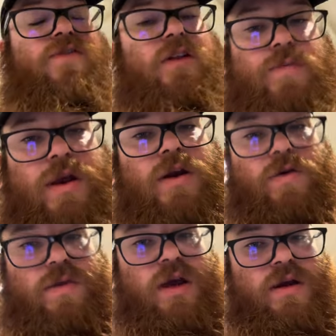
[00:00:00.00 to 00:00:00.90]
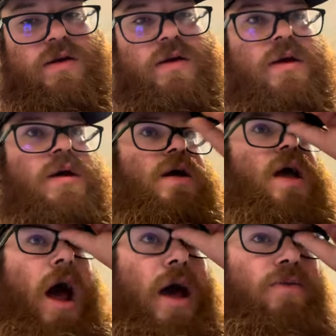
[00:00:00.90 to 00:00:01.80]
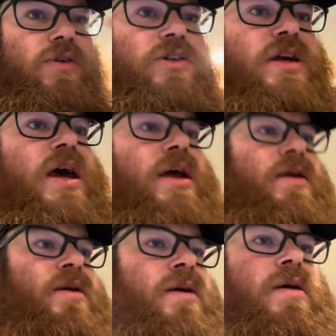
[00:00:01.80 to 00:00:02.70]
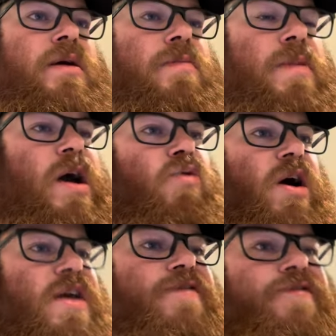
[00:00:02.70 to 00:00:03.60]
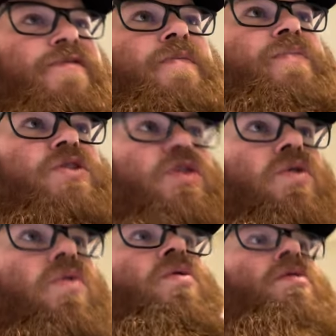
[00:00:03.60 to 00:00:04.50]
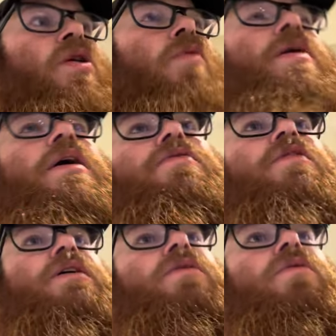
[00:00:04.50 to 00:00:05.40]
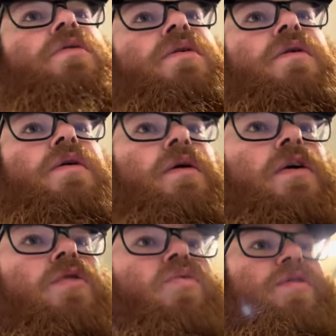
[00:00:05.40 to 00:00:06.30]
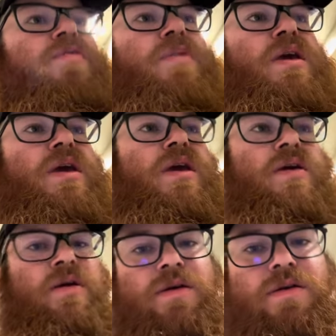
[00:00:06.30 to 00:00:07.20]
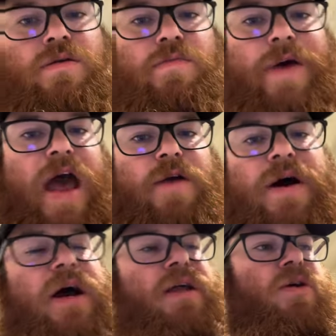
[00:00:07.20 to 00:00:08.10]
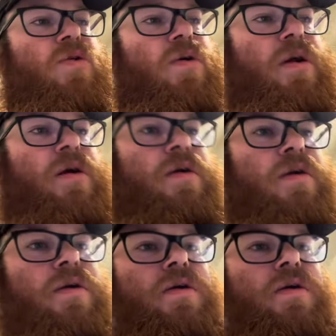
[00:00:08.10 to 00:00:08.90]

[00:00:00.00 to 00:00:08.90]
Filipino made. I will send my wife to go make the deal with me back behind the corner.